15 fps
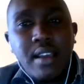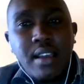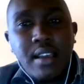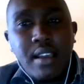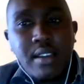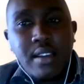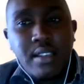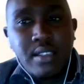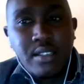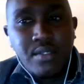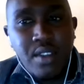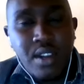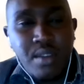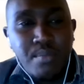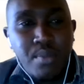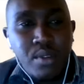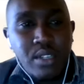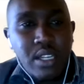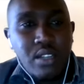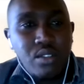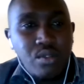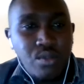it is very
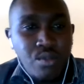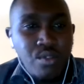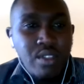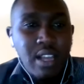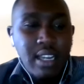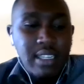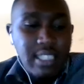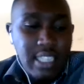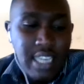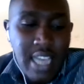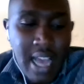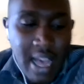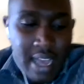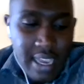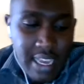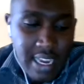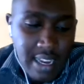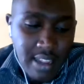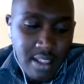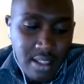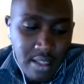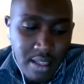important to know that here
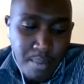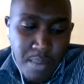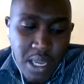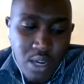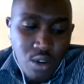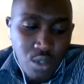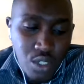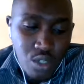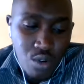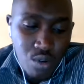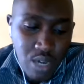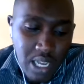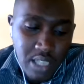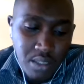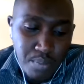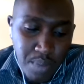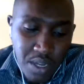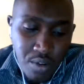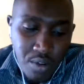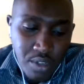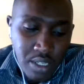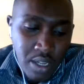in the Middle Stone Age
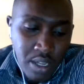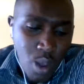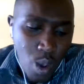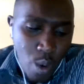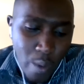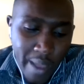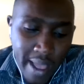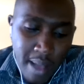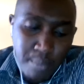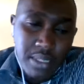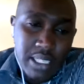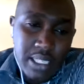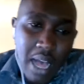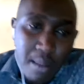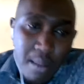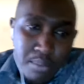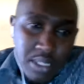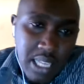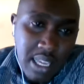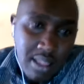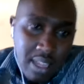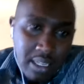period, where I'm, I'm
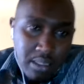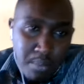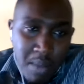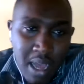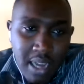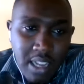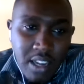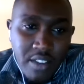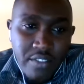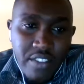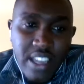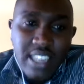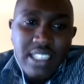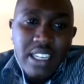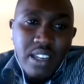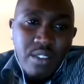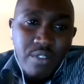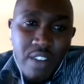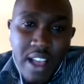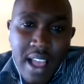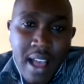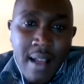saying that man invented
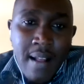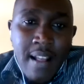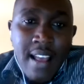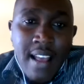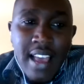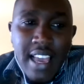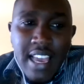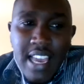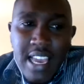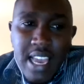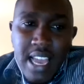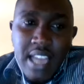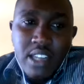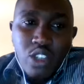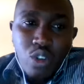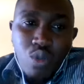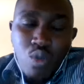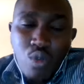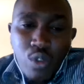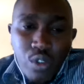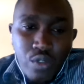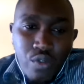fire, he ate
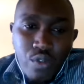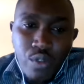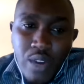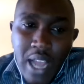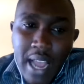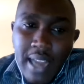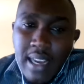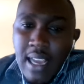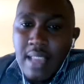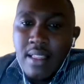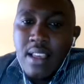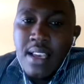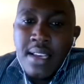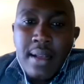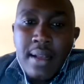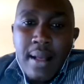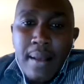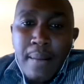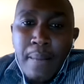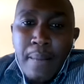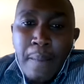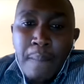cooked food. And I think
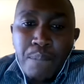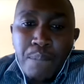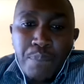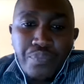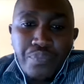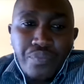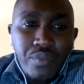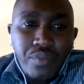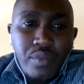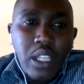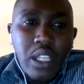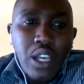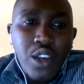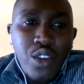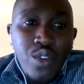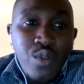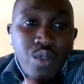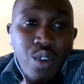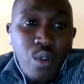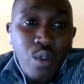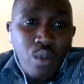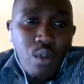um, you
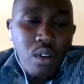know,